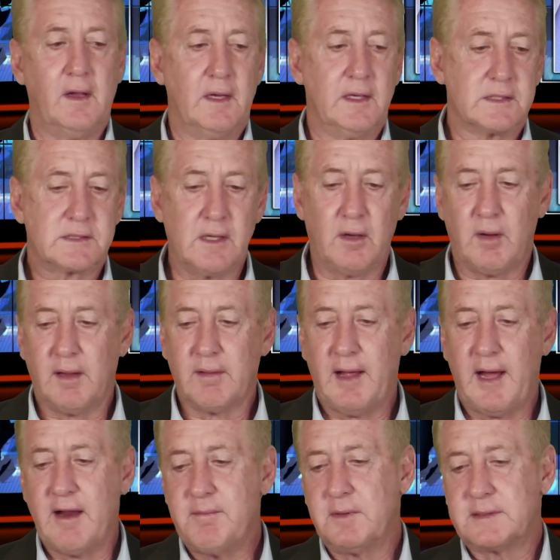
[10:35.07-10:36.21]
So a
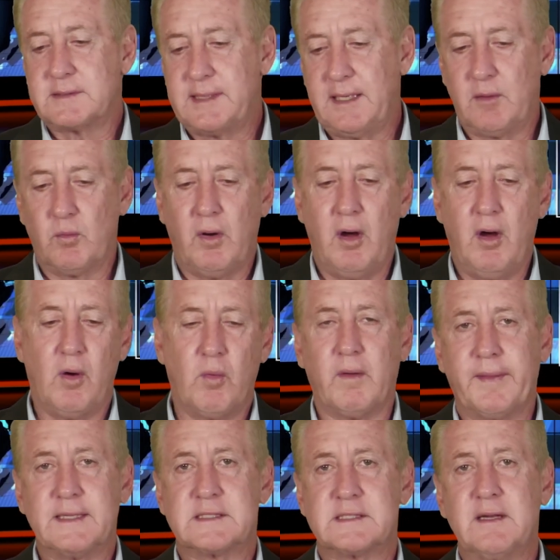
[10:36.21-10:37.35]
lot of them are saying, oh,
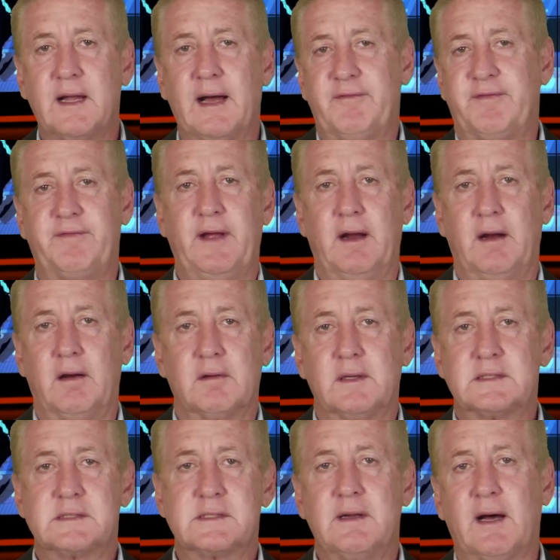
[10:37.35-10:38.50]
well, that's not fair.
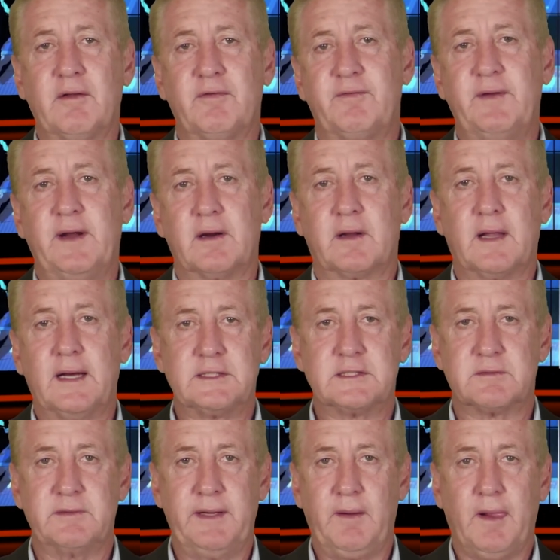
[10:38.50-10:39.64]
It's not a fair
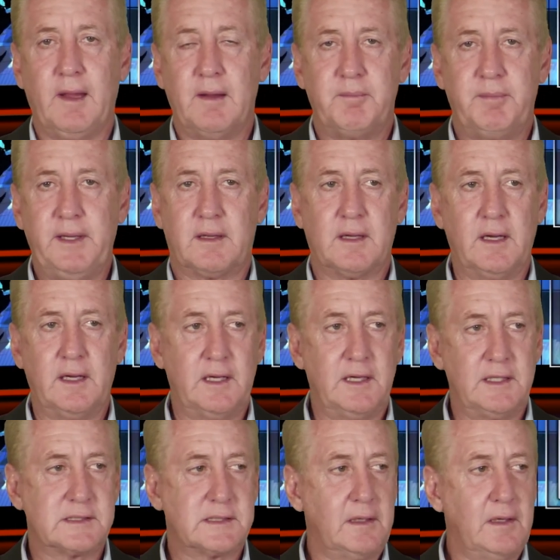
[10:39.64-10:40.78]
country
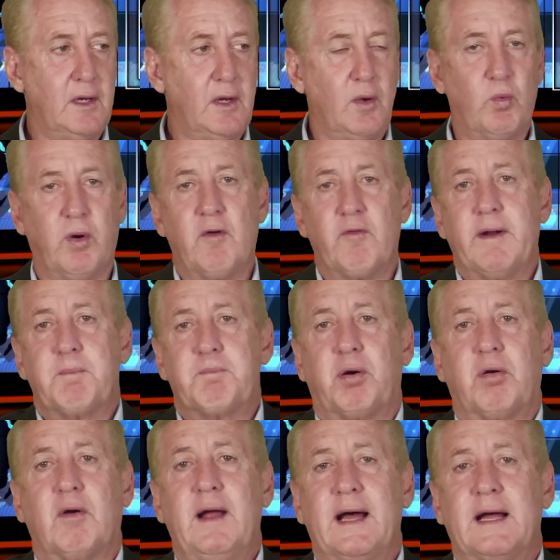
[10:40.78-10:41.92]
because we're
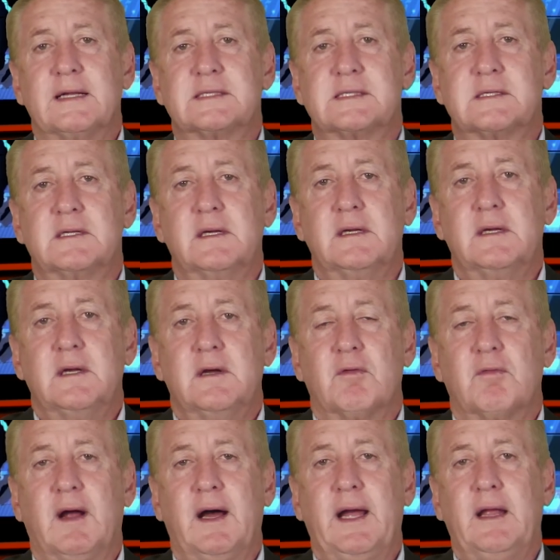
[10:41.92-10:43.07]
repressed,
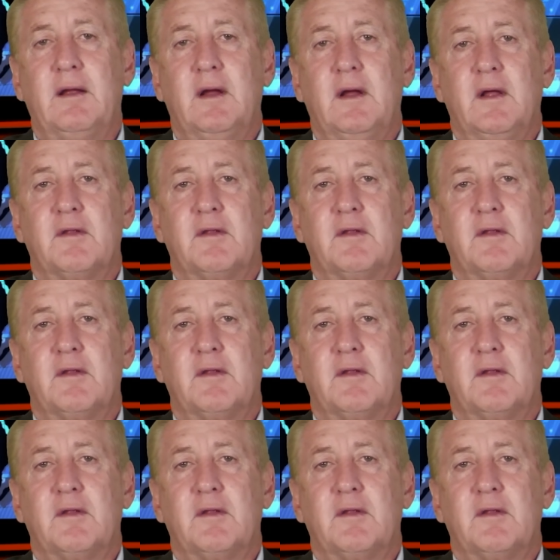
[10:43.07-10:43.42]
right?